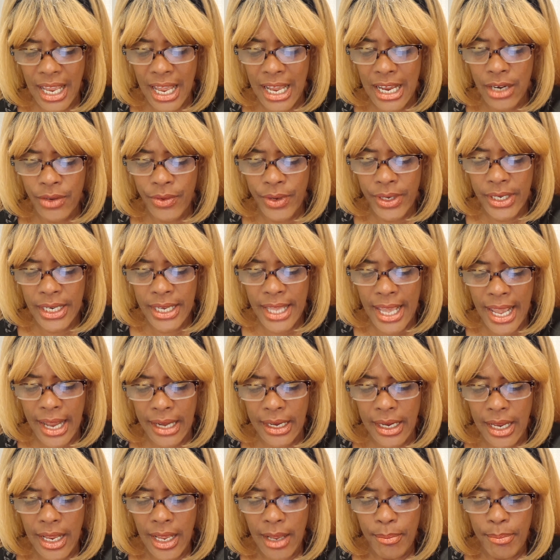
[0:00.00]
I agree to
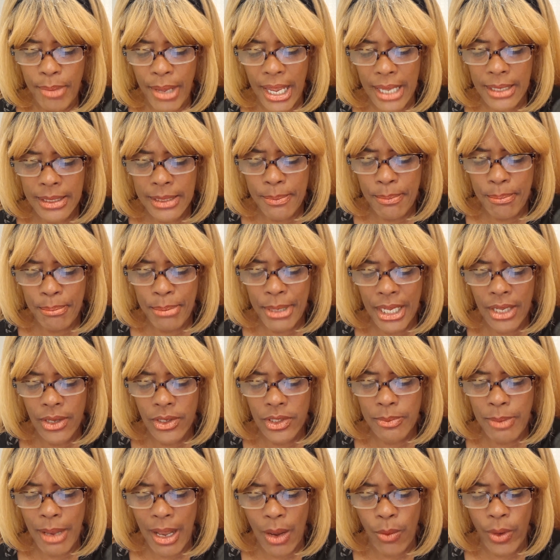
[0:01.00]
that. Pays
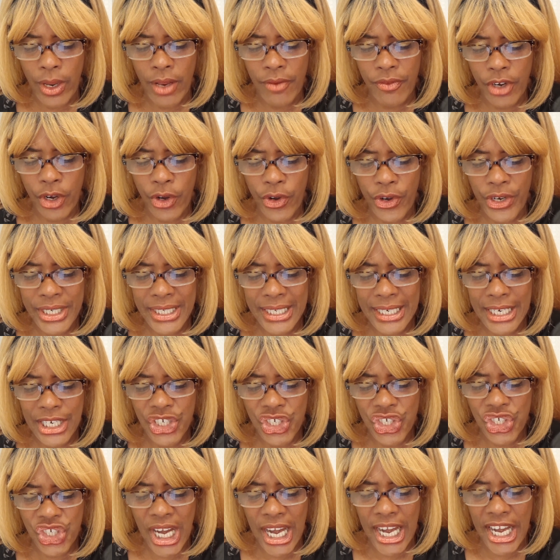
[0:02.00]
bills by way of currency
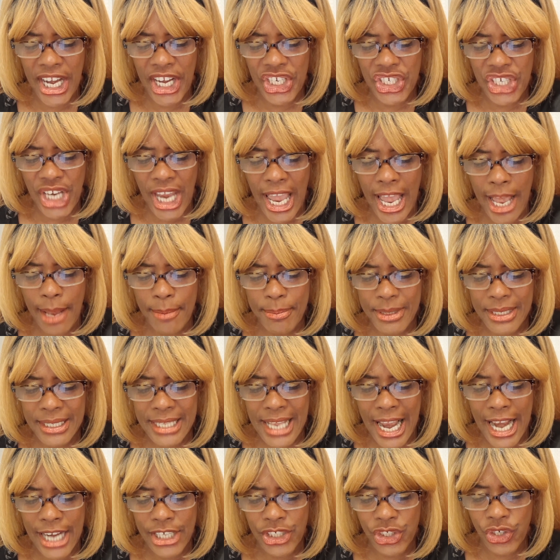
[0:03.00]
exchange. App,
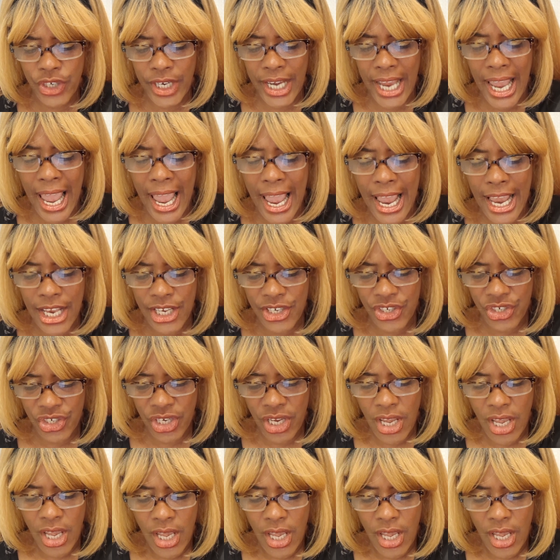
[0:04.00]
stash your cash.